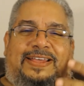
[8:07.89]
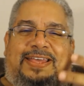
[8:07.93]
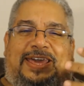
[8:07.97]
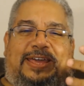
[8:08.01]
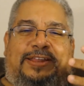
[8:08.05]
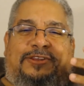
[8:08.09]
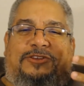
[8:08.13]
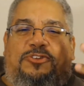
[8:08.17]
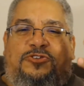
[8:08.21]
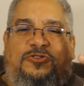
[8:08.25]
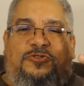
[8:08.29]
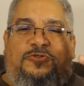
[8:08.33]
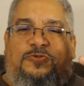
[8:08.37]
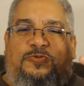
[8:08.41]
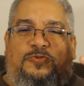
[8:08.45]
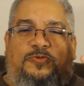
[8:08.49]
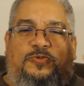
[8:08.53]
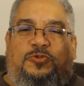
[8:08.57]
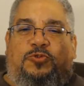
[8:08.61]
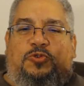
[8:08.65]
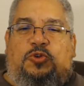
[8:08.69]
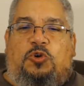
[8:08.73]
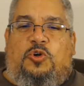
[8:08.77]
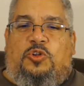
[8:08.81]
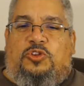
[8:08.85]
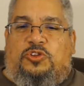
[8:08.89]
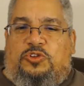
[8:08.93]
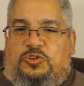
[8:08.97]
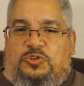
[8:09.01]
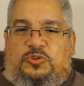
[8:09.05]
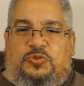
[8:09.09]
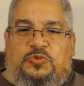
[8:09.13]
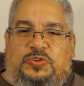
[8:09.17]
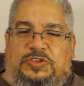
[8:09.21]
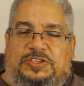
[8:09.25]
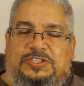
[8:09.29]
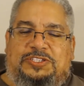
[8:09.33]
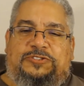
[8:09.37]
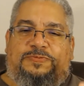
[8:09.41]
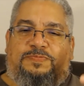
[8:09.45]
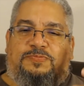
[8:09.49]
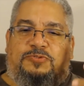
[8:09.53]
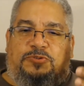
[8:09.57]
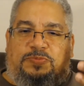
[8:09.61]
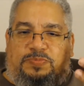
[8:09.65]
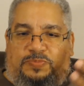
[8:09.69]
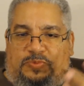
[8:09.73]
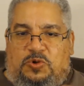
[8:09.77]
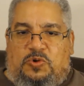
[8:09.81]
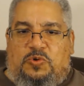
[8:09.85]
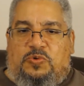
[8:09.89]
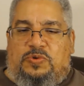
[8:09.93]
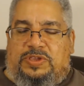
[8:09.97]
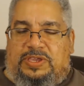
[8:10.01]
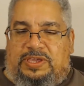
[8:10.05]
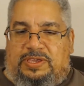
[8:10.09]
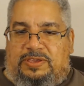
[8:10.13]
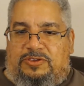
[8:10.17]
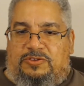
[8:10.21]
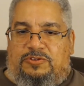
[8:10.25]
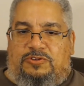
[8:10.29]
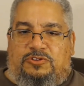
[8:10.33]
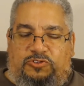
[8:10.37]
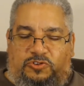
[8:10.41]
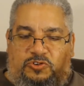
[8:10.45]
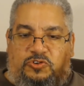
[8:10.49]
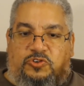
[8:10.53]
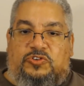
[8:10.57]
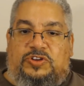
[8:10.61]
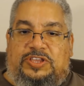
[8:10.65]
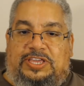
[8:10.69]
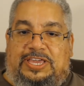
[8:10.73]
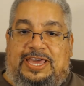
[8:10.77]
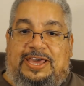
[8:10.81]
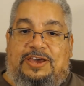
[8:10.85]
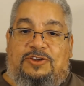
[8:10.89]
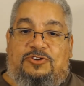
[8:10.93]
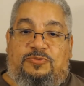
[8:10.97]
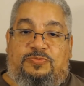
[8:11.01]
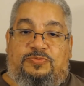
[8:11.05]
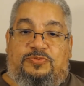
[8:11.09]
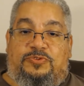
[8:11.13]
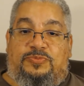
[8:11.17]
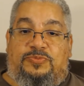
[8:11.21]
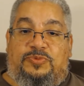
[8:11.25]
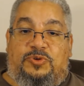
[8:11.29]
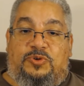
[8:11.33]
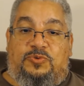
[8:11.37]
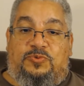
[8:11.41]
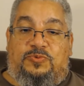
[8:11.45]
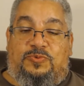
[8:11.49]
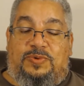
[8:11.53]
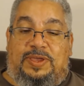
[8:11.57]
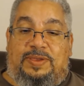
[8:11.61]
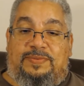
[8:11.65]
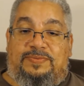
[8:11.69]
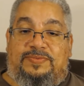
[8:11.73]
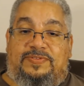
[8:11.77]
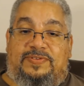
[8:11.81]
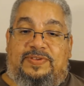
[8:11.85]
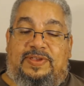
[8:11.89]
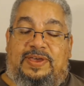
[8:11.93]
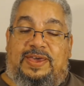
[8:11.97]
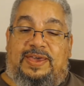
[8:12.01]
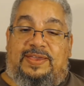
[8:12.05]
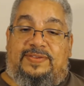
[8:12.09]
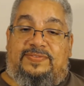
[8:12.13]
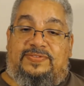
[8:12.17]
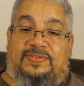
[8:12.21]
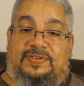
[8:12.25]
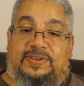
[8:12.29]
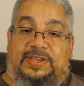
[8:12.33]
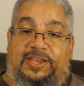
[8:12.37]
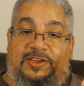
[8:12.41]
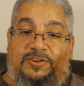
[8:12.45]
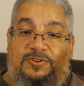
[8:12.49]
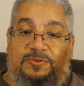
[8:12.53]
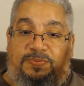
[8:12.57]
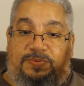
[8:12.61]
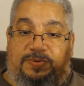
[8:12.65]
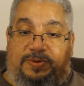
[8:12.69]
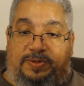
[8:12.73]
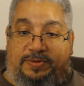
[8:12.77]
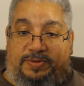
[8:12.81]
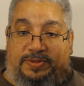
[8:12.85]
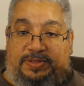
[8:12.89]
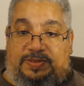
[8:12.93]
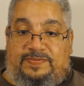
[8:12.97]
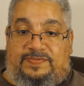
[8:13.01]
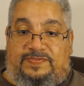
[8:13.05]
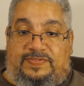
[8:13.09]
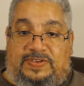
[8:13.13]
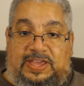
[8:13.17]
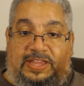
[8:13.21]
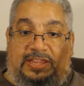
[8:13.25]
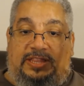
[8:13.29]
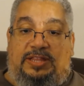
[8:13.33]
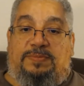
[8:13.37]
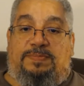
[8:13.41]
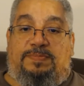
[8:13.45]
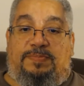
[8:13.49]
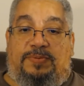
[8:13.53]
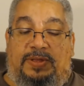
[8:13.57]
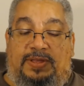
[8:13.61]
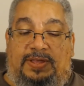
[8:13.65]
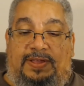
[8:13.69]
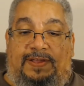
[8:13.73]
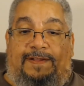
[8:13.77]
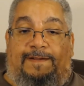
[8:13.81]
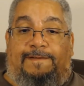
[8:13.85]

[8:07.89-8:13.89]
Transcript: And all you're doing is promoting. You're learning how to promote websites and how to develop